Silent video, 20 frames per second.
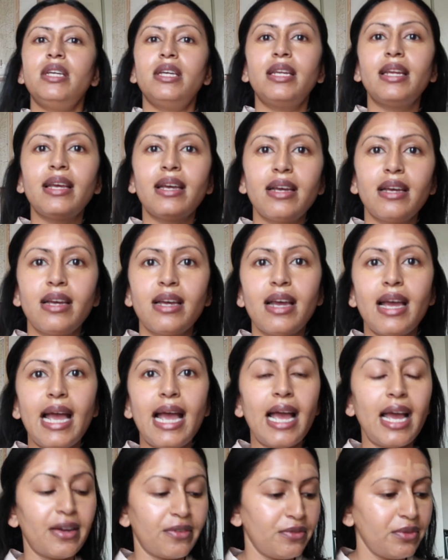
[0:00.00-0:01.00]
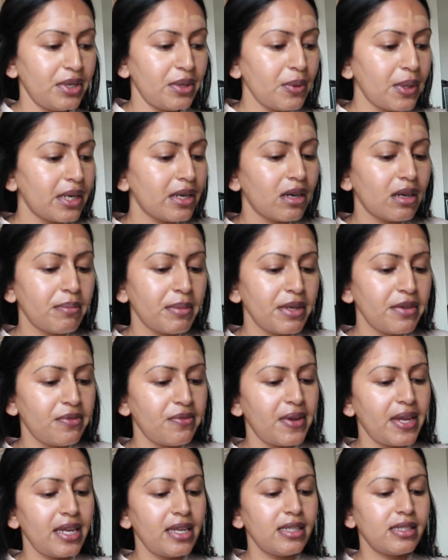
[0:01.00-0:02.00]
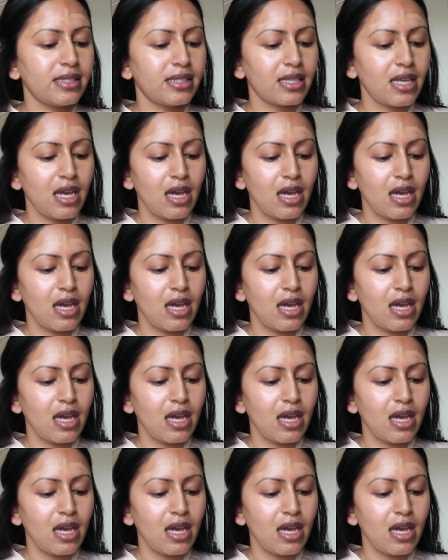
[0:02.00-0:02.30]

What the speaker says: it everywhere on my face,